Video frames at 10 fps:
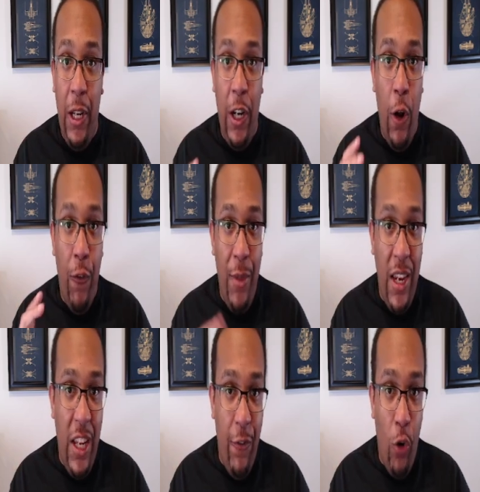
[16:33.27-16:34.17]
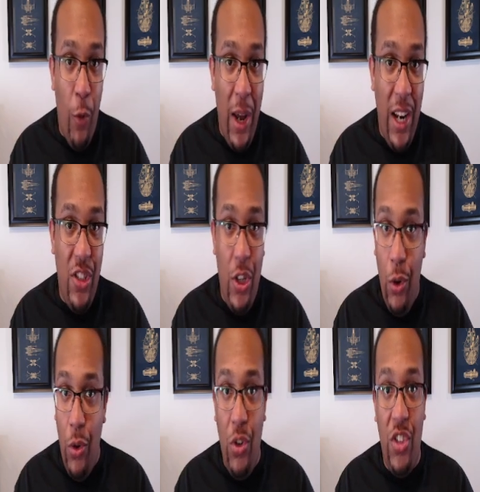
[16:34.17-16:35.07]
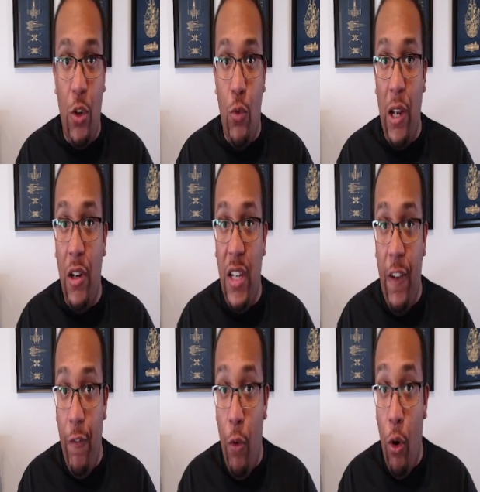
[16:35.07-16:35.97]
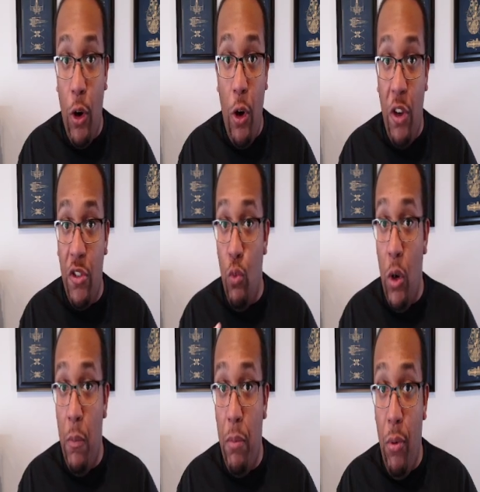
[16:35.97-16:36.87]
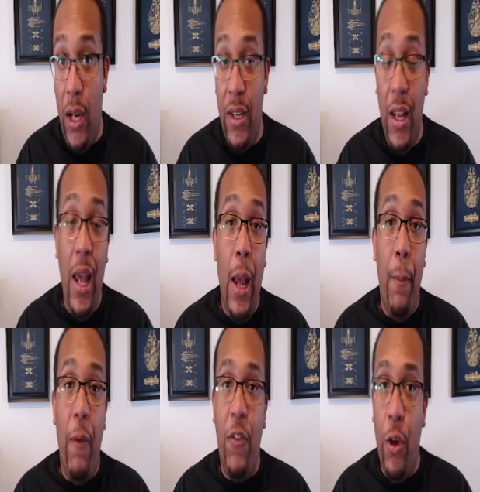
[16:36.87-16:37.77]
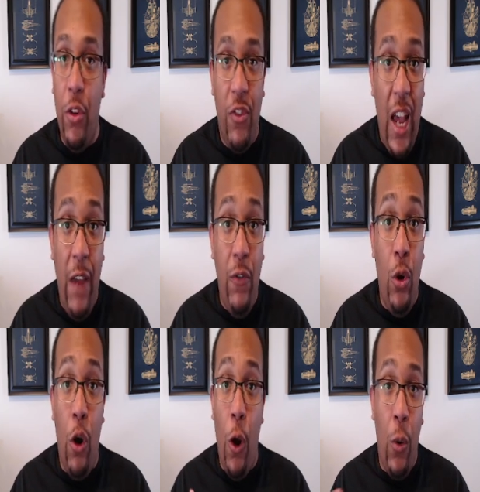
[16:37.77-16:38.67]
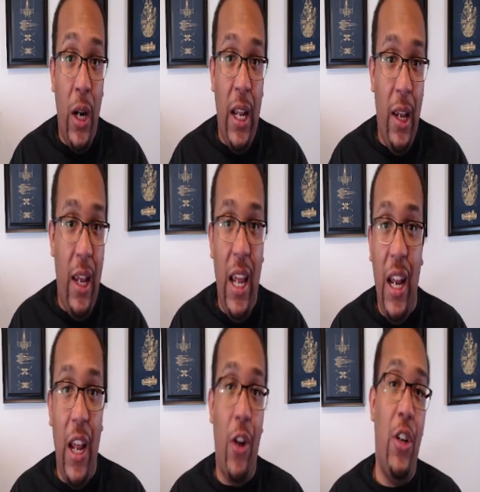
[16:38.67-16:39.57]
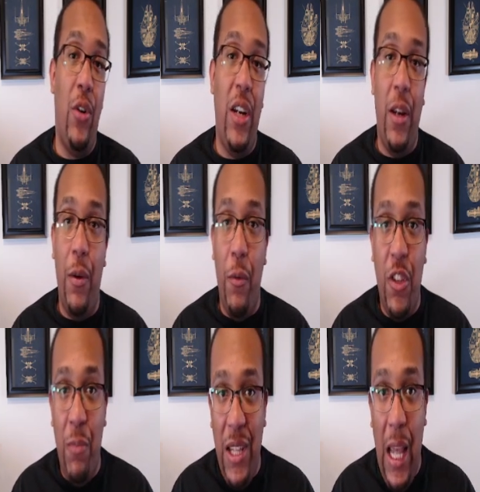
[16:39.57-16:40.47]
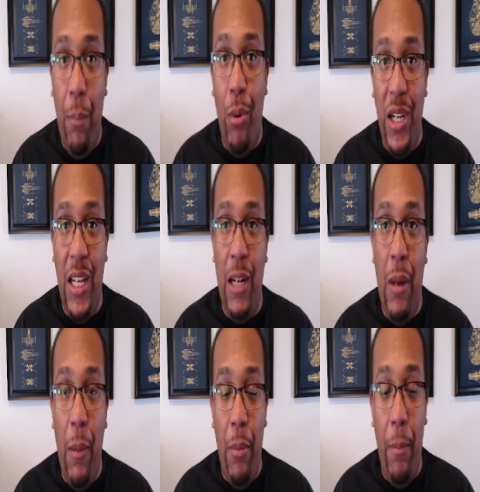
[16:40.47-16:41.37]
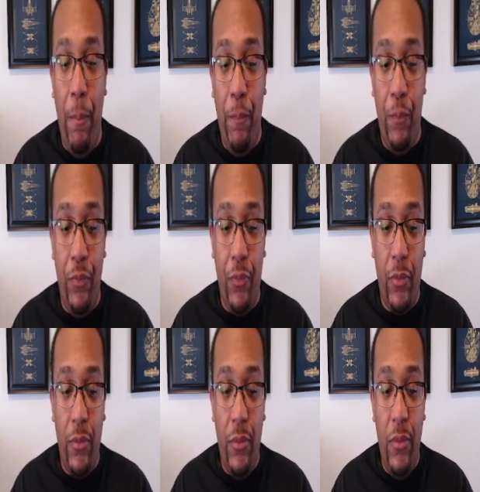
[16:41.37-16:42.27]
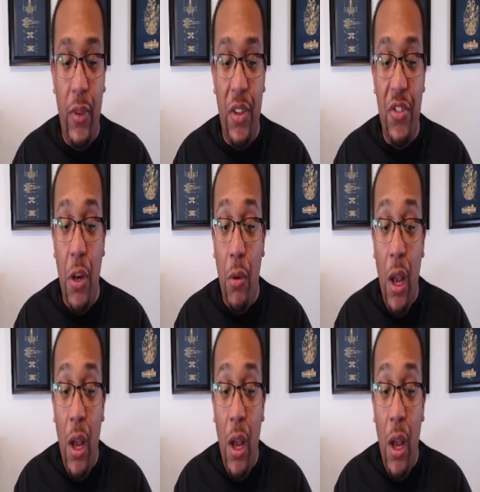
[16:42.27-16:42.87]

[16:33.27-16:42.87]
to go from that d4 minus 2 to just a regular d4 costs 1 point. But for those 5, you're already in there. You don't need to spend that point to get them up. So,